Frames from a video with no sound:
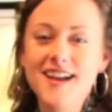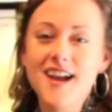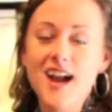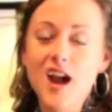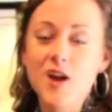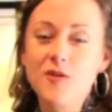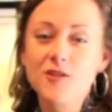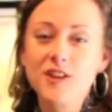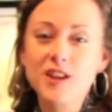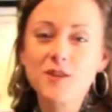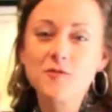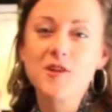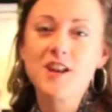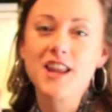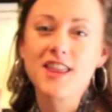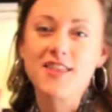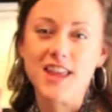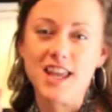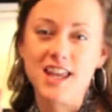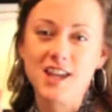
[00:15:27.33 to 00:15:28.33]
I really want to
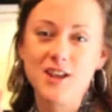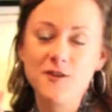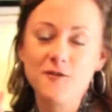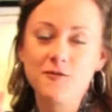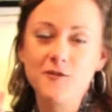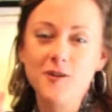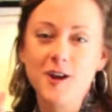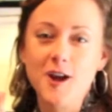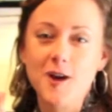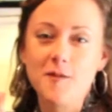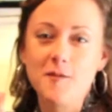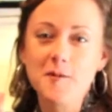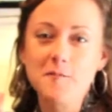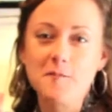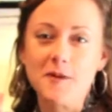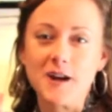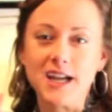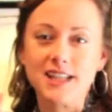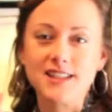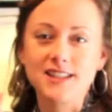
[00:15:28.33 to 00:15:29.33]
thank you for coming
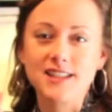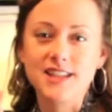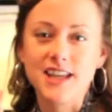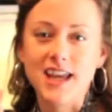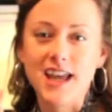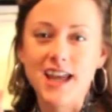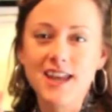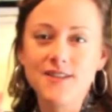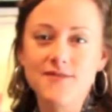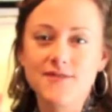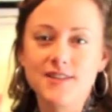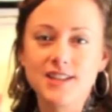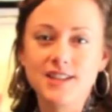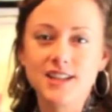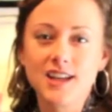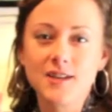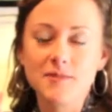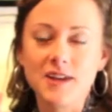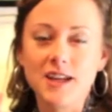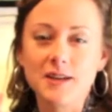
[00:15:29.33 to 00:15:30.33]
by today and
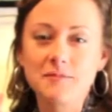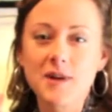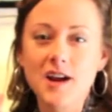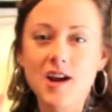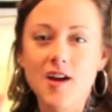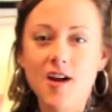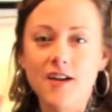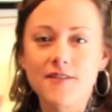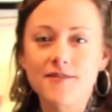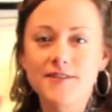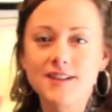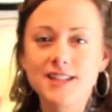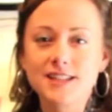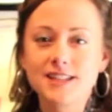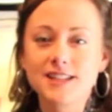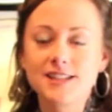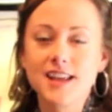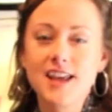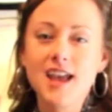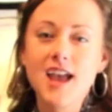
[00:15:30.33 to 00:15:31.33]
visiting me in my
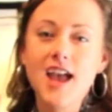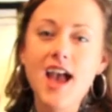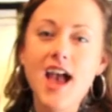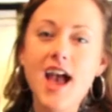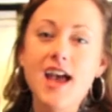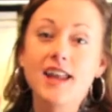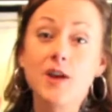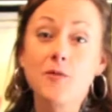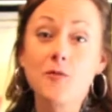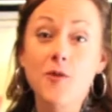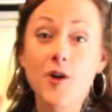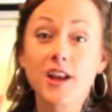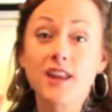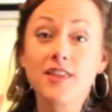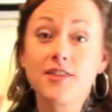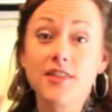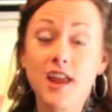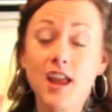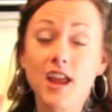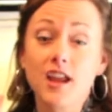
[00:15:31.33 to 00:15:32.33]
office. And I want to
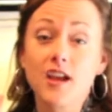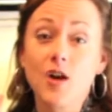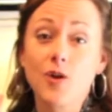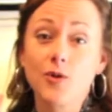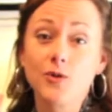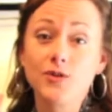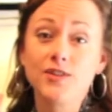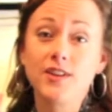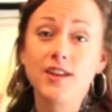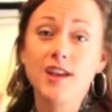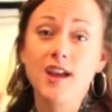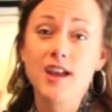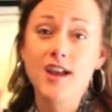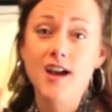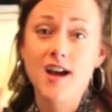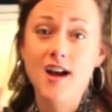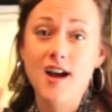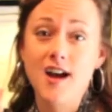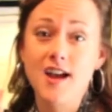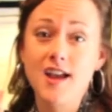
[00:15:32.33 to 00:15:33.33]
thank
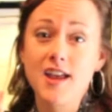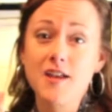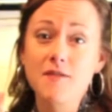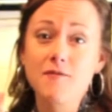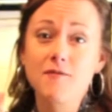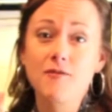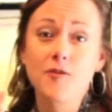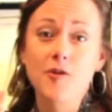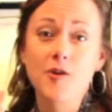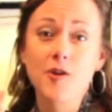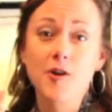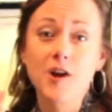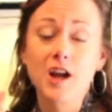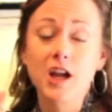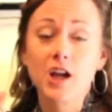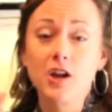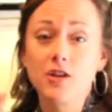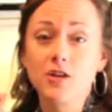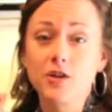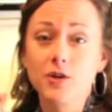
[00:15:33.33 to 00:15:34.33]
OCAI for
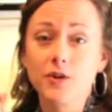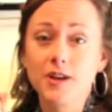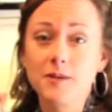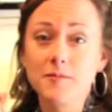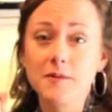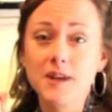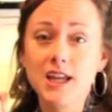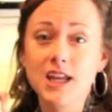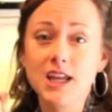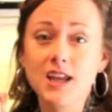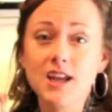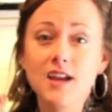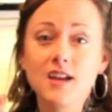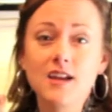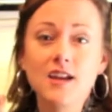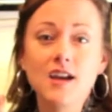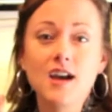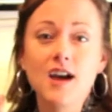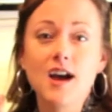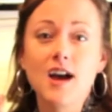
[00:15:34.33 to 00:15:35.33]
including me
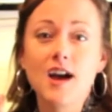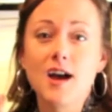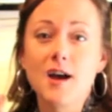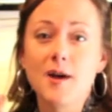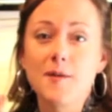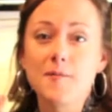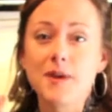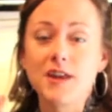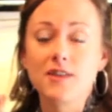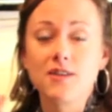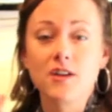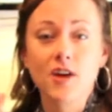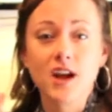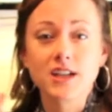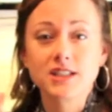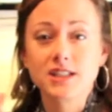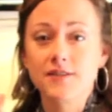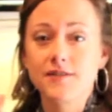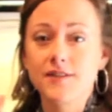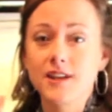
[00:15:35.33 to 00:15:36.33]
in their
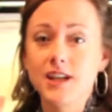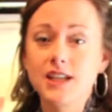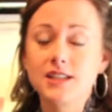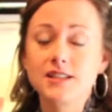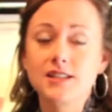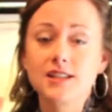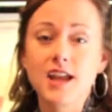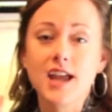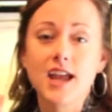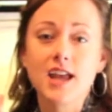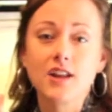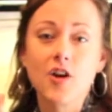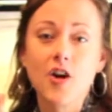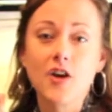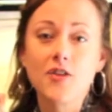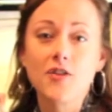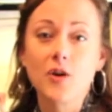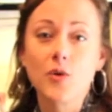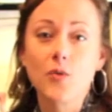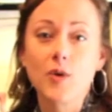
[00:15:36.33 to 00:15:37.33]
activities and
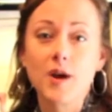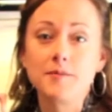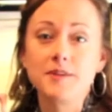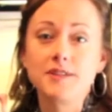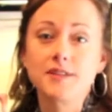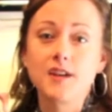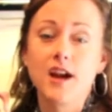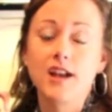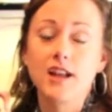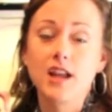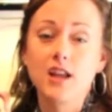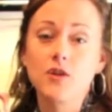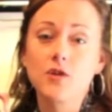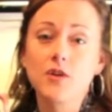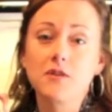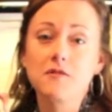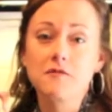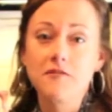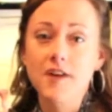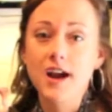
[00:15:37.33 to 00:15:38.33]
on their website. And you
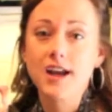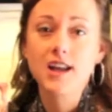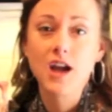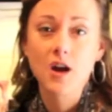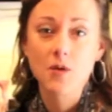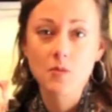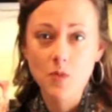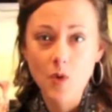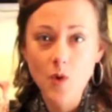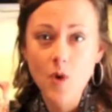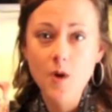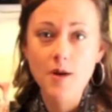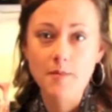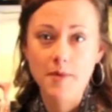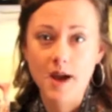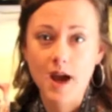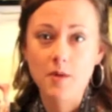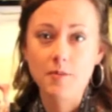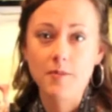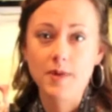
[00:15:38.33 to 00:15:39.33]
can find out more
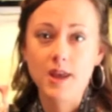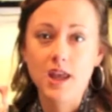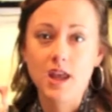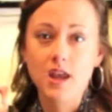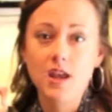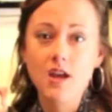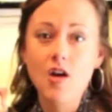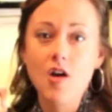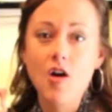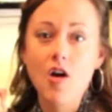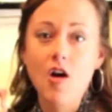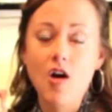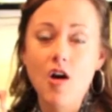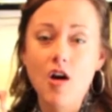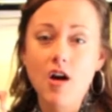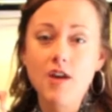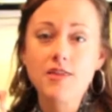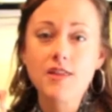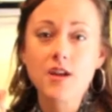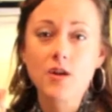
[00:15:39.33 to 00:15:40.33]
about me
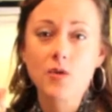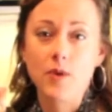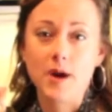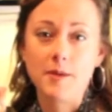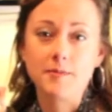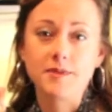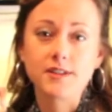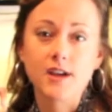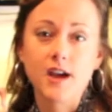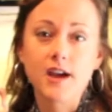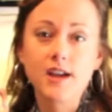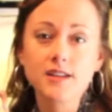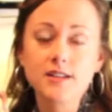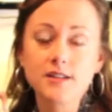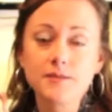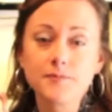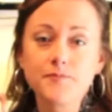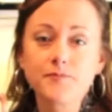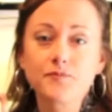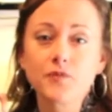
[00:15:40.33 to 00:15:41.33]
on their
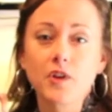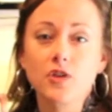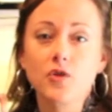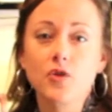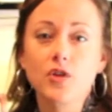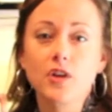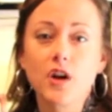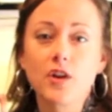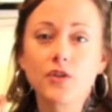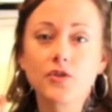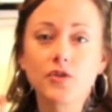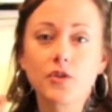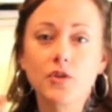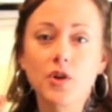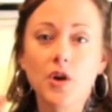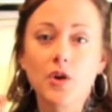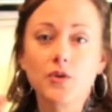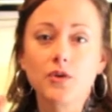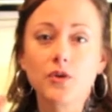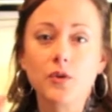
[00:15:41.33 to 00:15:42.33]
website. You can also
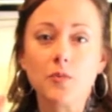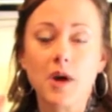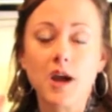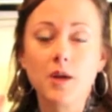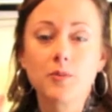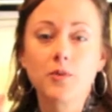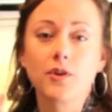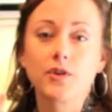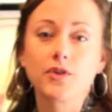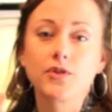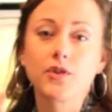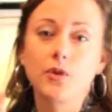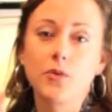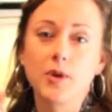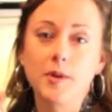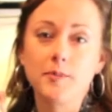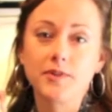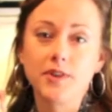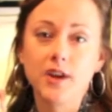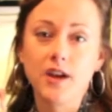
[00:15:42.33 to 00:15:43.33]
go to my personal
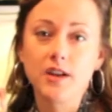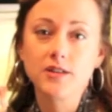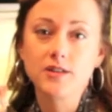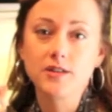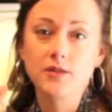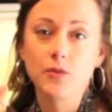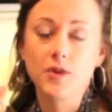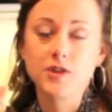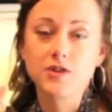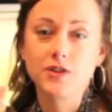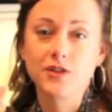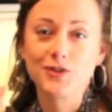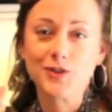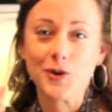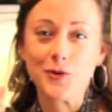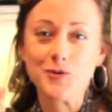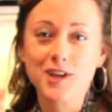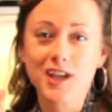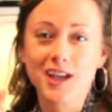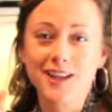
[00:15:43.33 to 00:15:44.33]
website, which is
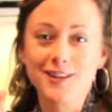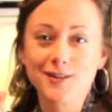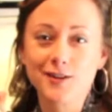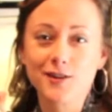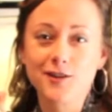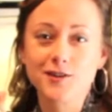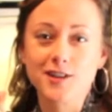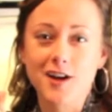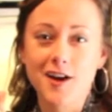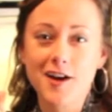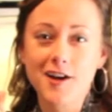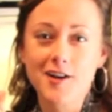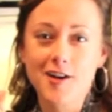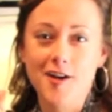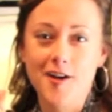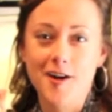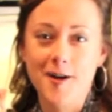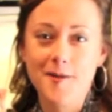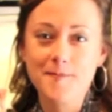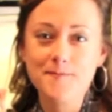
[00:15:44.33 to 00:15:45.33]

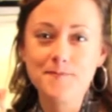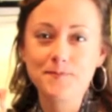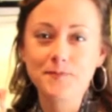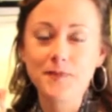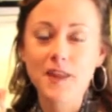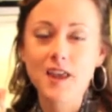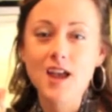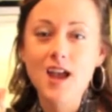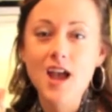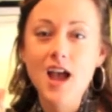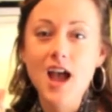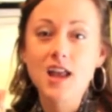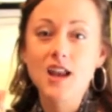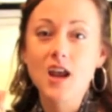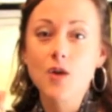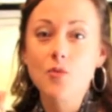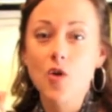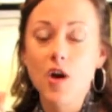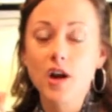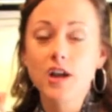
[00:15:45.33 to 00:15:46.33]
soniagensler.com. And
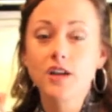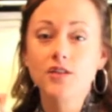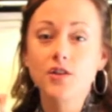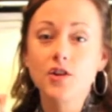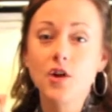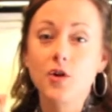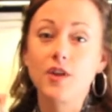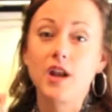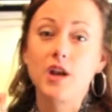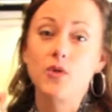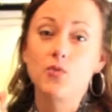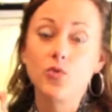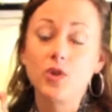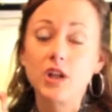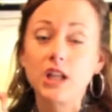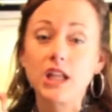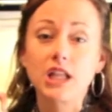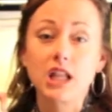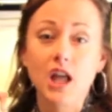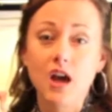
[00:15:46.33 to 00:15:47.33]
I want you to know that I
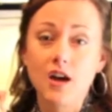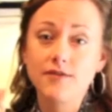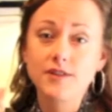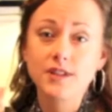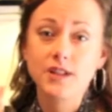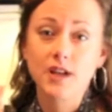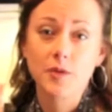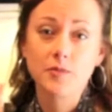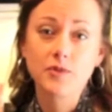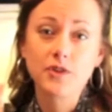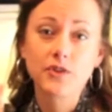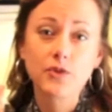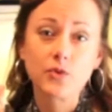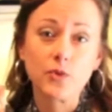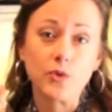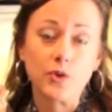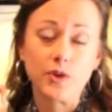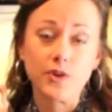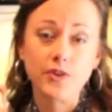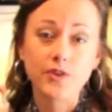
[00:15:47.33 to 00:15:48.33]
really love to come to
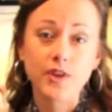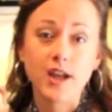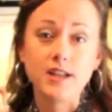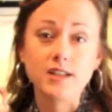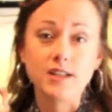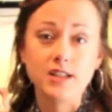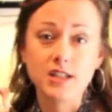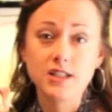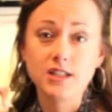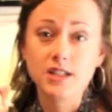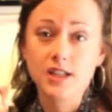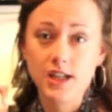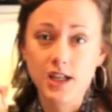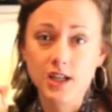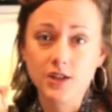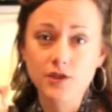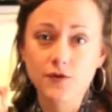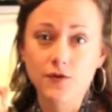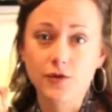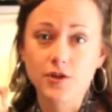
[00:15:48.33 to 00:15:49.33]
schools. I did
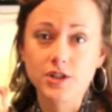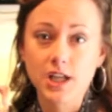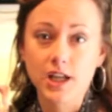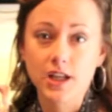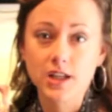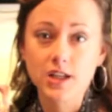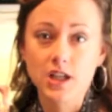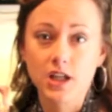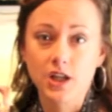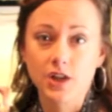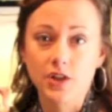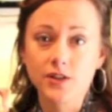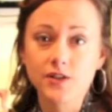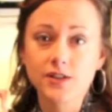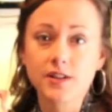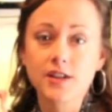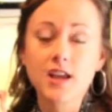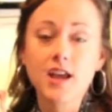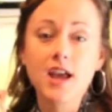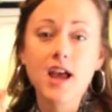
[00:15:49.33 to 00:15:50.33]
teach for 10
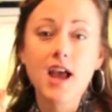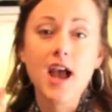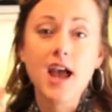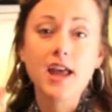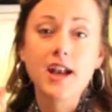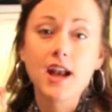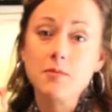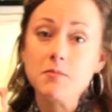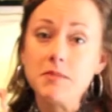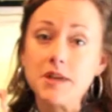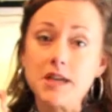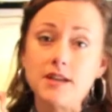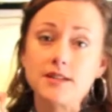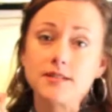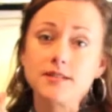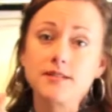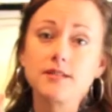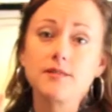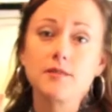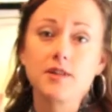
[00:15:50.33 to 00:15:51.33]
years, and I
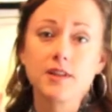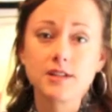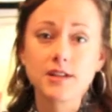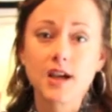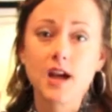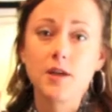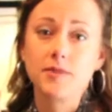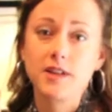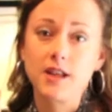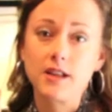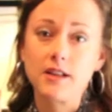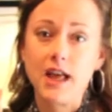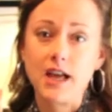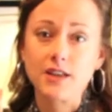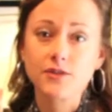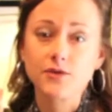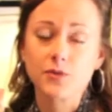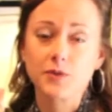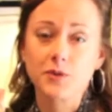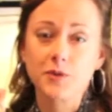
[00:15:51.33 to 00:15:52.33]
miss the time in the
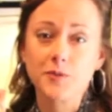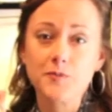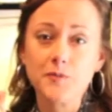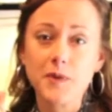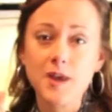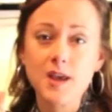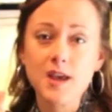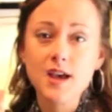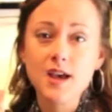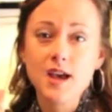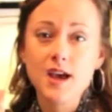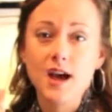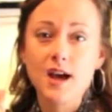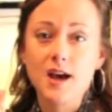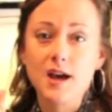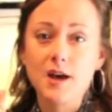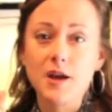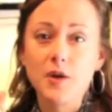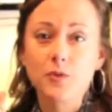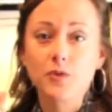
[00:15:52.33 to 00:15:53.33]
classroom.
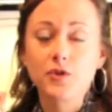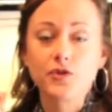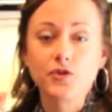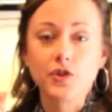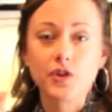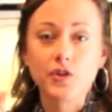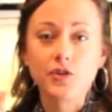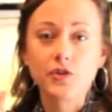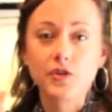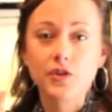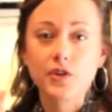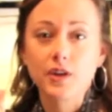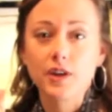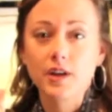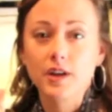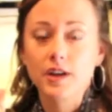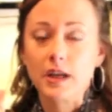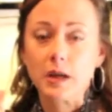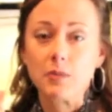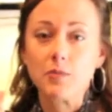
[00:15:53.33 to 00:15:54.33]
It was just
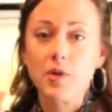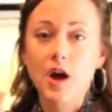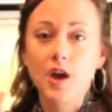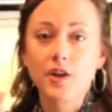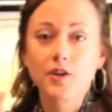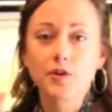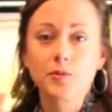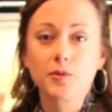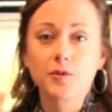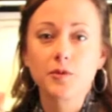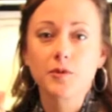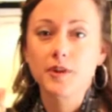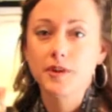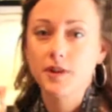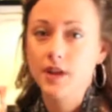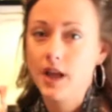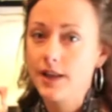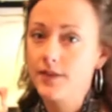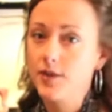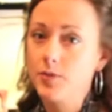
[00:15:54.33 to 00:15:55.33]
impossible.
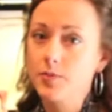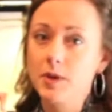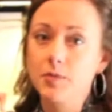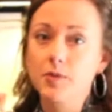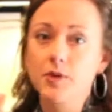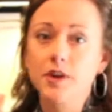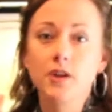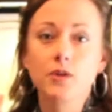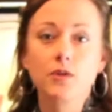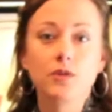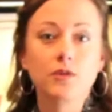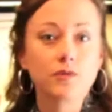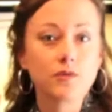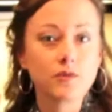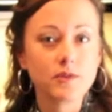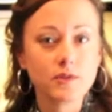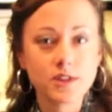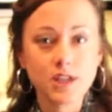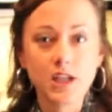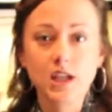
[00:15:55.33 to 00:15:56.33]
Lots of people can
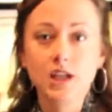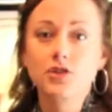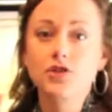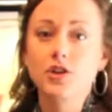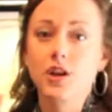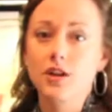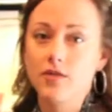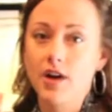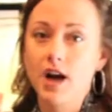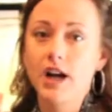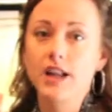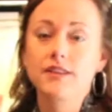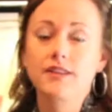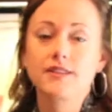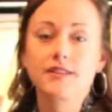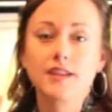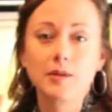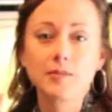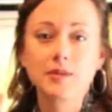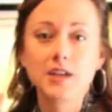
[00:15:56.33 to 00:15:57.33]
teach and write at the
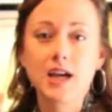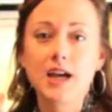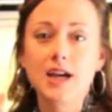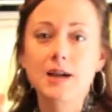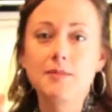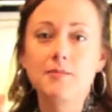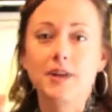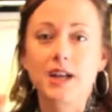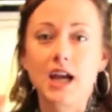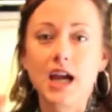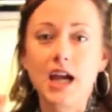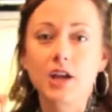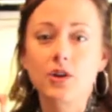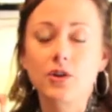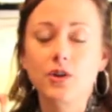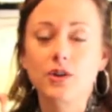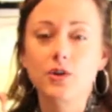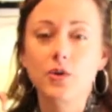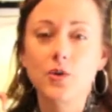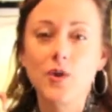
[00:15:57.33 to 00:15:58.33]
same time, but I
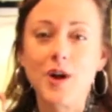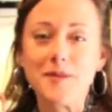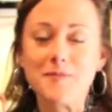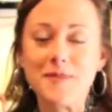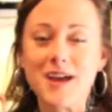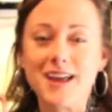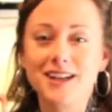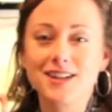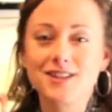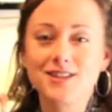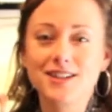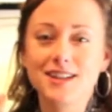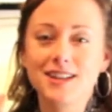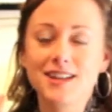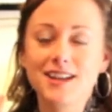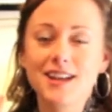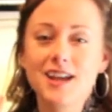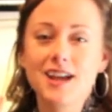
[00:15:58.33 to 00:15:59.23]
couldn't quite manage it.